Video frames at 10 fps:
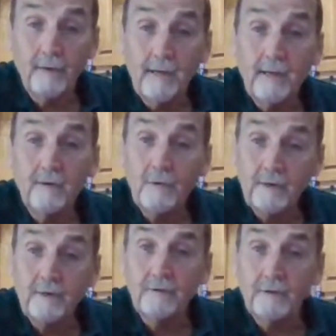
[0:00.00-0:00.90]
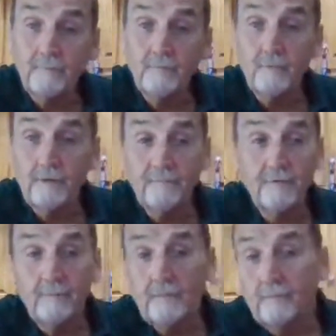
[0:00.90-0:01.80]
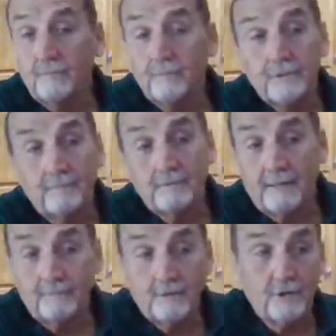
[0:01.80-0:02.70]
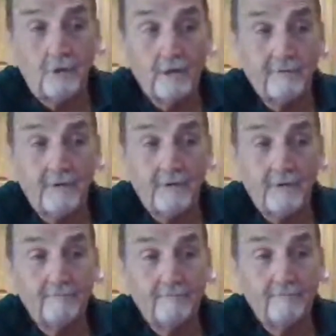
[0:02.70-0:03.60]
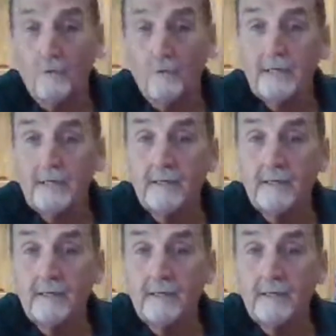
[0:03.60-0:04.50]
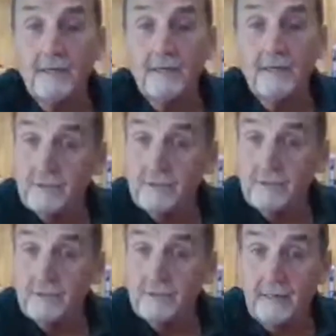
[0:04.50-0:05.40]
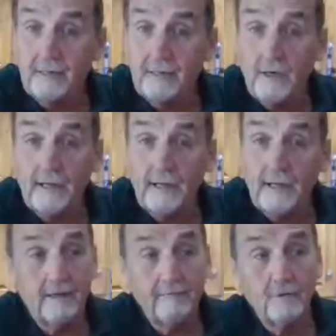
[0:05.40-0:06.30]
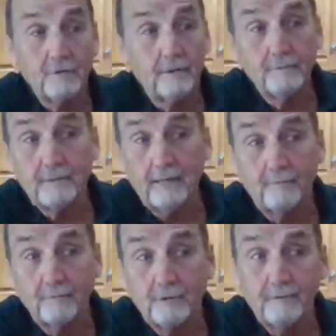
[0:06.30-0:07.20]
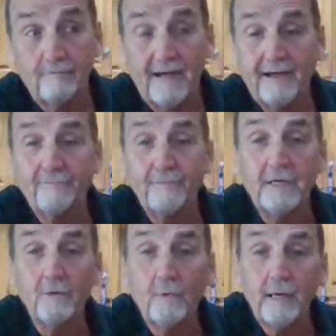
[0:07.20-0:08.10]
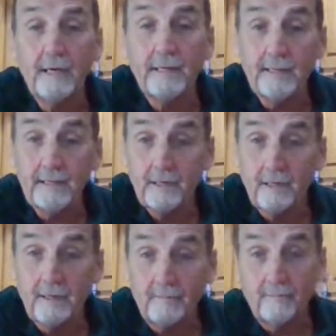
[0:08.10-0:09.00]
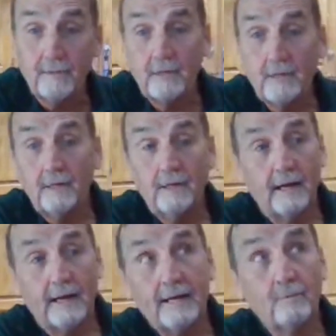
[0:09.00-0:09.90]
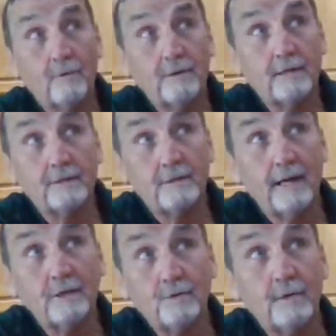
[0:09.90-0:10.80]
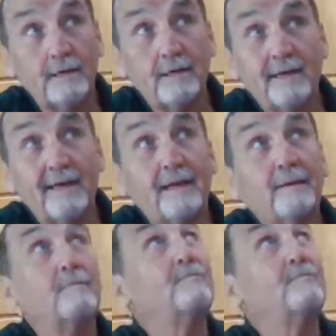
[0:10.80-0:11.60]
And we we film them sometimes 35, 40 a evening, sometimes ground level, sometimes five feet away they come. I had one this last week came,